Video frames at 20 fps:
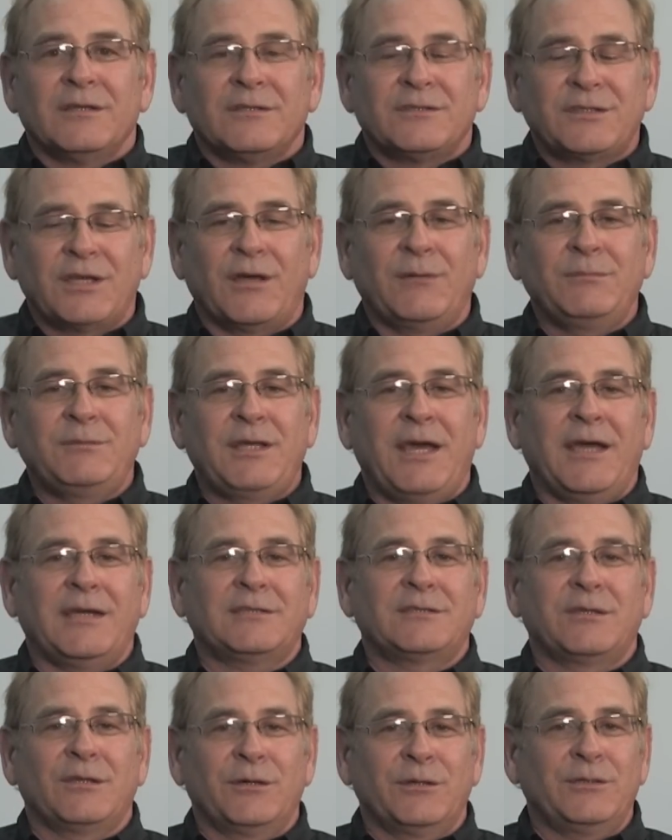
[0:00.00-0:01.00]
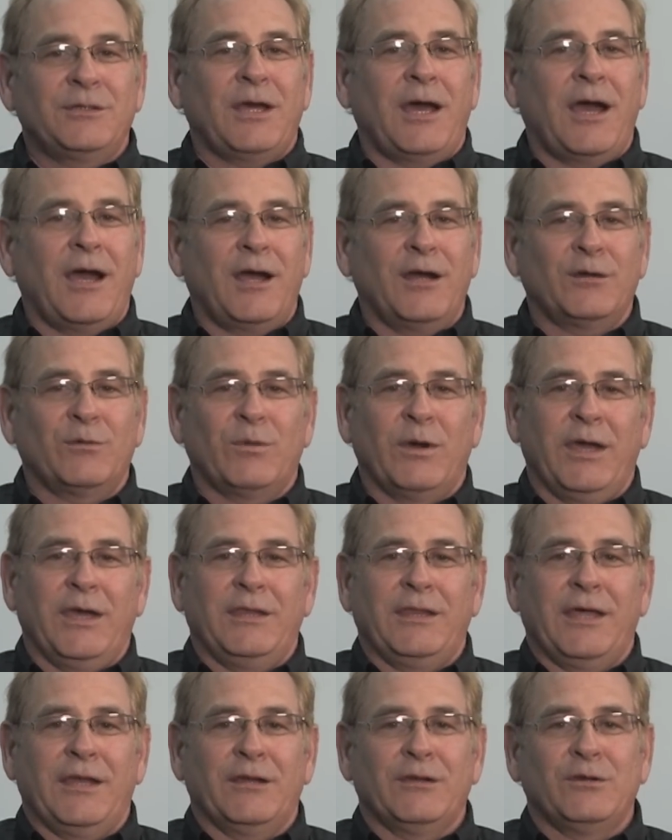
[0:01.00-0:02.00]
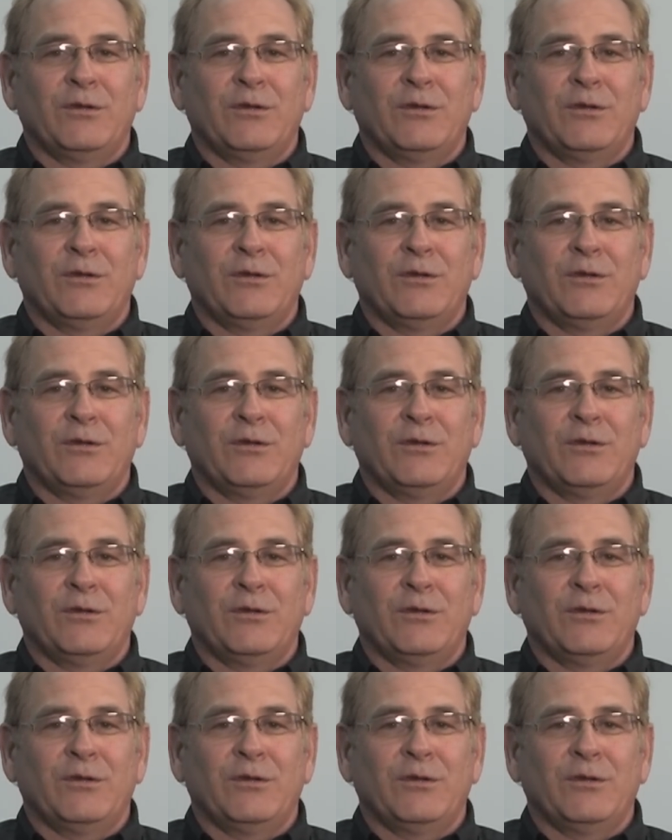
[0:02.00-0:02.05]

Some techs learn the hard way that a